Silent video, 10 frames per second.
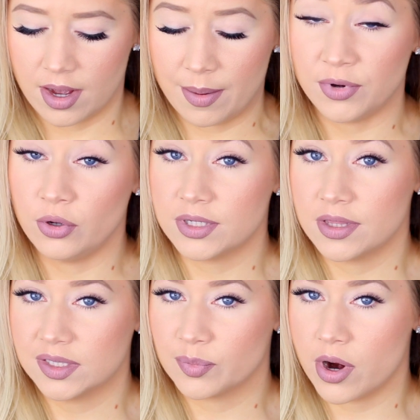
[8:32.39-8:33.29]
I'm new to
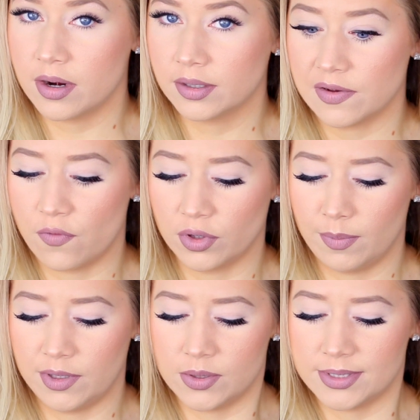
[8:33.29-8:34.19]
this product. I've
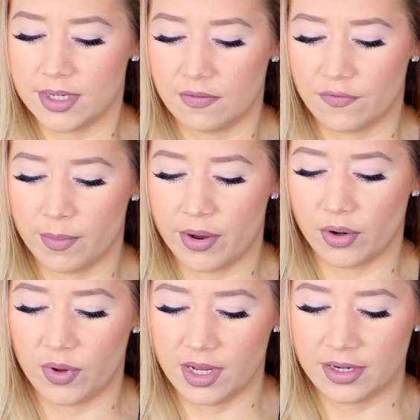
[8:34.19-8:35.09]
only been using it for
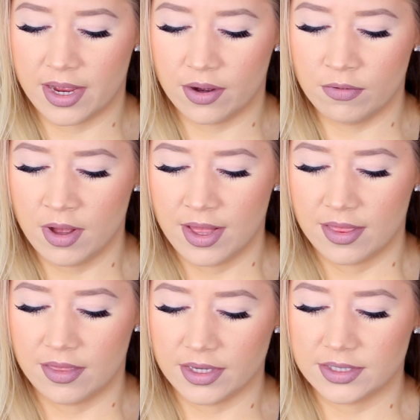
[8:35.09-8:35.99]
about a week now.
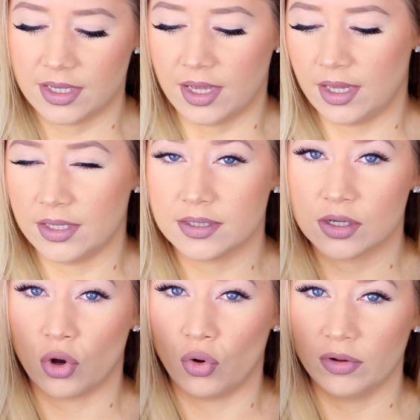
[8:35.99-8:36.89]
This is
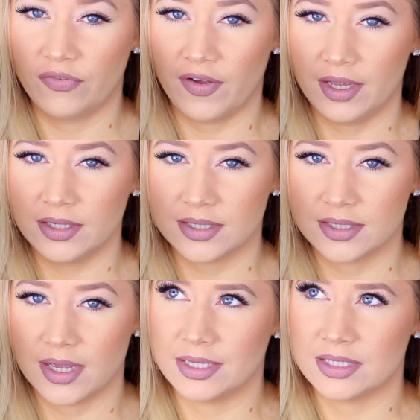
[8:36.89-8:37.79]

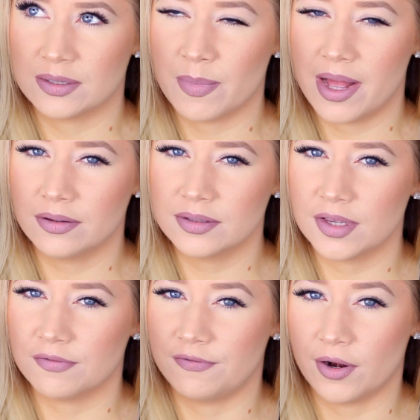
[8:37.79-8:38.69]
Coalface. It
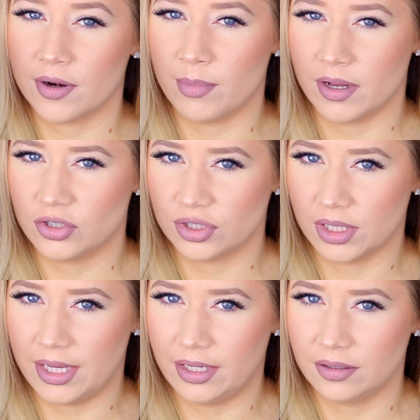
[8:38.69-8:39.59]
smells very much
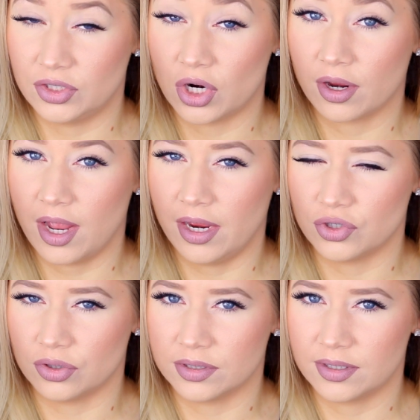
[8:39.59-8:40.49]
like Dark
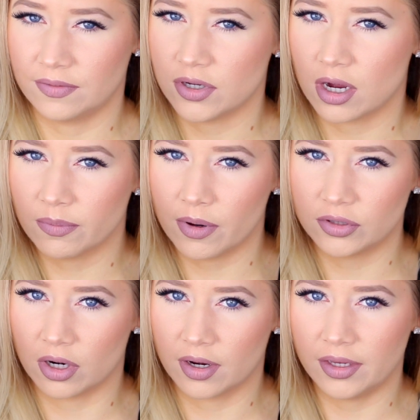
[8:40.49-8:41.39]
Angels, and I've talked
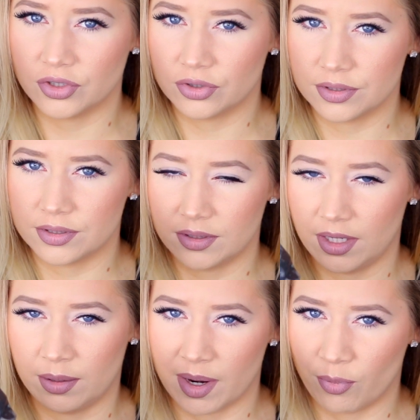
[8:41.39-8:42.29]
about Dark Angels
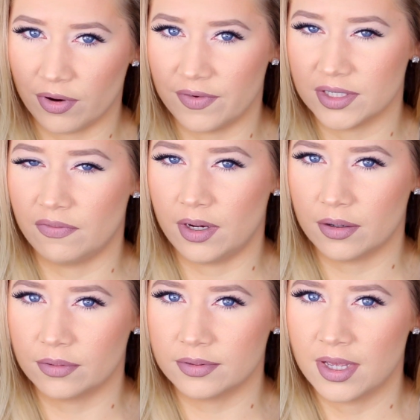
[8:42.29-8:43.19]
in my previous
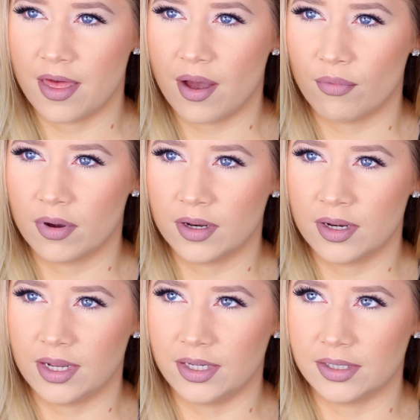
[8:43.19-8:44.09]
videos. That
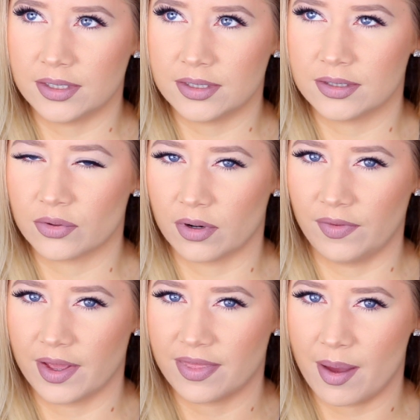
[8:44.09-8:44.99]
one is sort
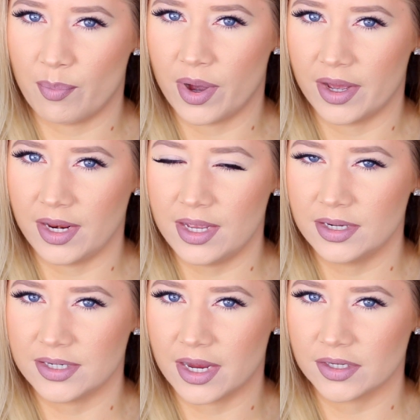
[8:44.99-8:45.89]
of like that
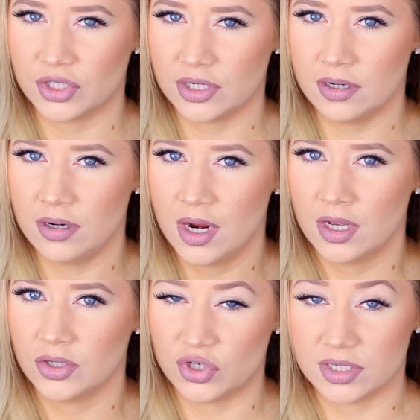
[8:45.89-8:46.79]
putty texture,
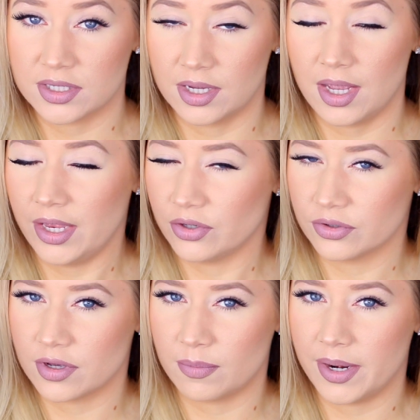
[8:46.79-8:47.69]
just like
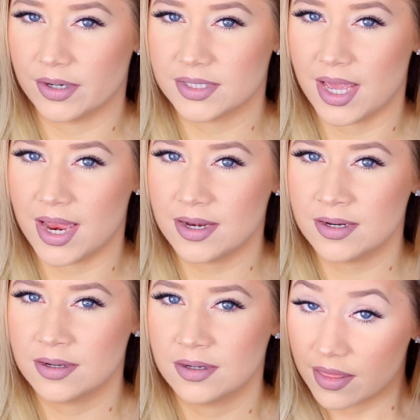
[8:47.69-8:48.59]
Angels on Bare
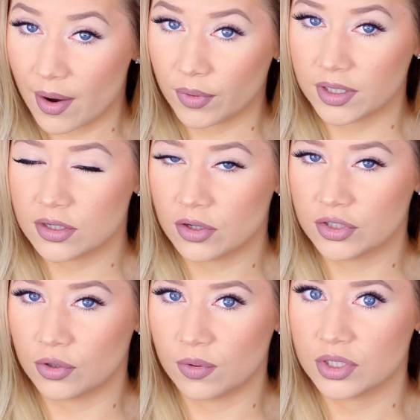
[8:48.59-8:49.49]
Skin. That one is
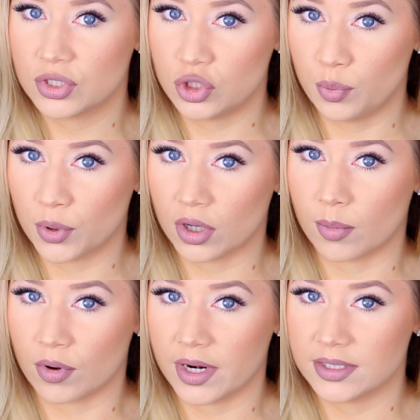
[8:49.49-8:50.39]
also super
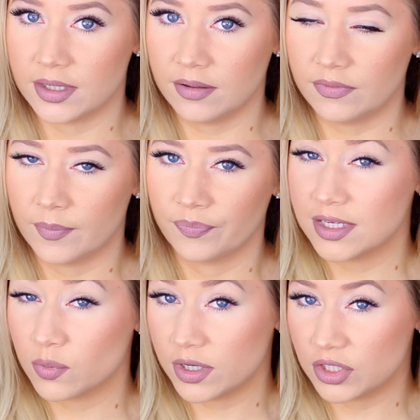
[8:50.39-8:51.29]
abrasive.
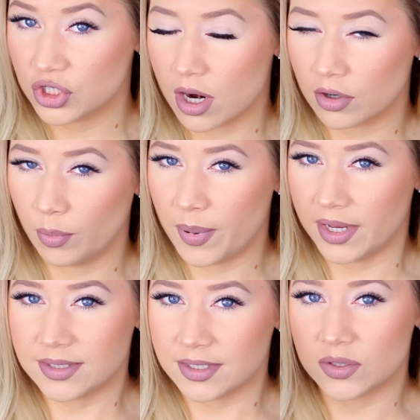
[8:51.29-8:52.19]
This one is charcoal
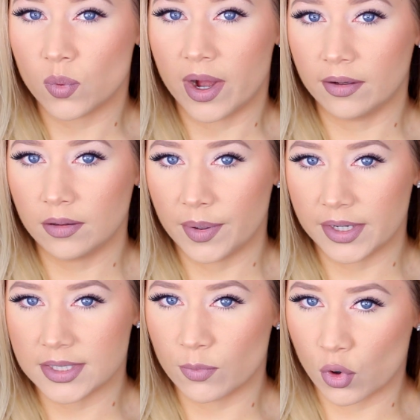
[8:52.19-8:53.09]
based as well,
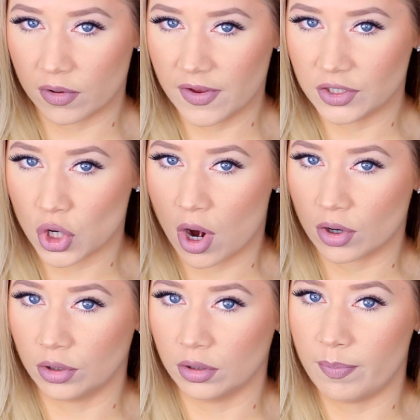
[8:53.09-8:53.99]
but it's more of a
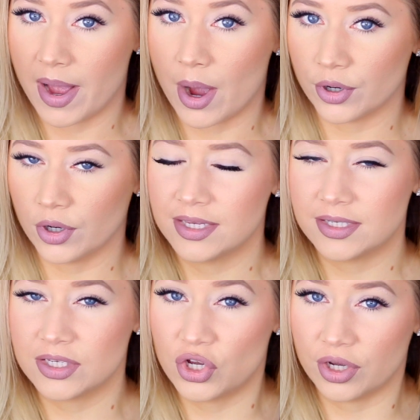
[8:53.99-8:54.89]
charcoal powder.
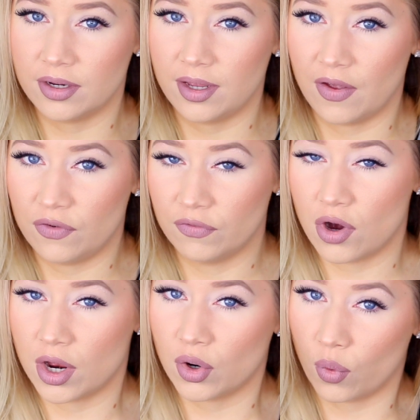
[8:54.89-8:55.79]
This is good if you've
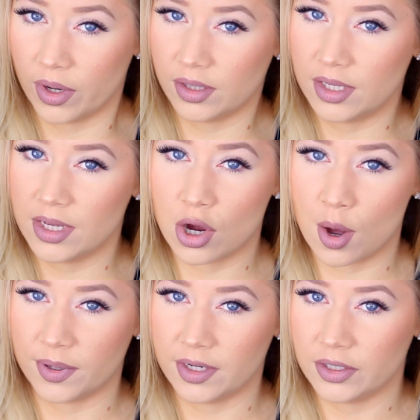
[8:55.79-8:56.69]
got oily
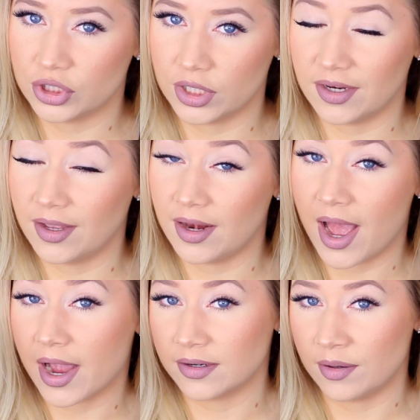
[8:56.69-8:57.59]
combination and
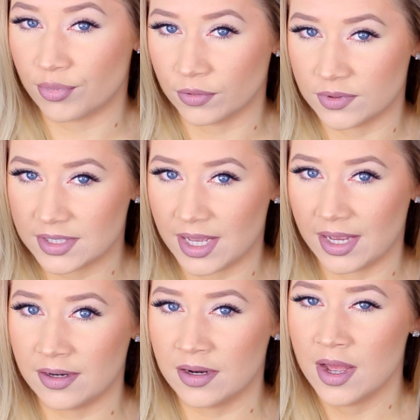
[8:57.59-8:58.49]
acne prone
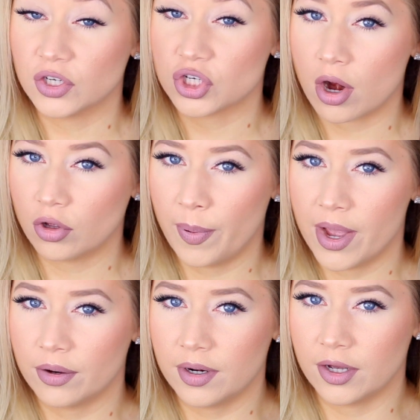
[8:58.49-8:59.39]
skin. The charcoal
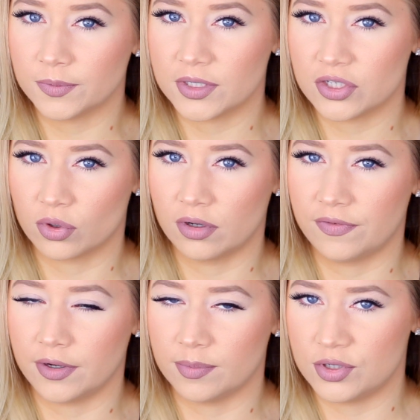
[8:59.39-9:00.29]
powder helps to sort
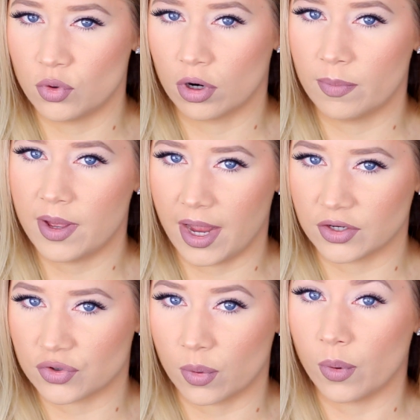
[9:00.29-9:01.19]
of absorb
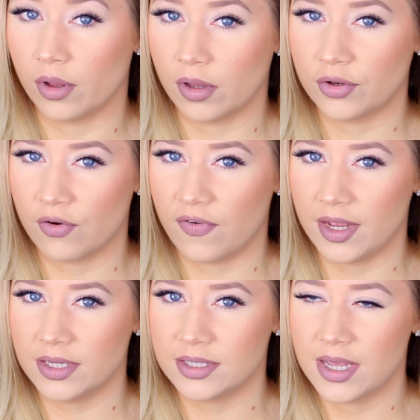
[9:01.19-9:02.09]
extra oil on your
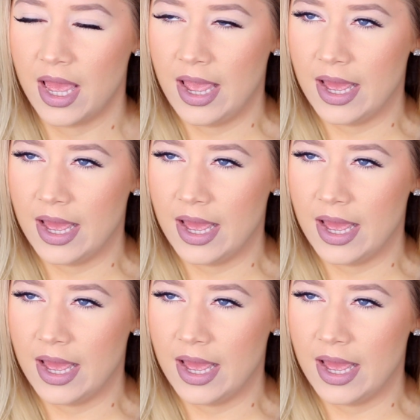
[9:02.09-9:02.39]
face.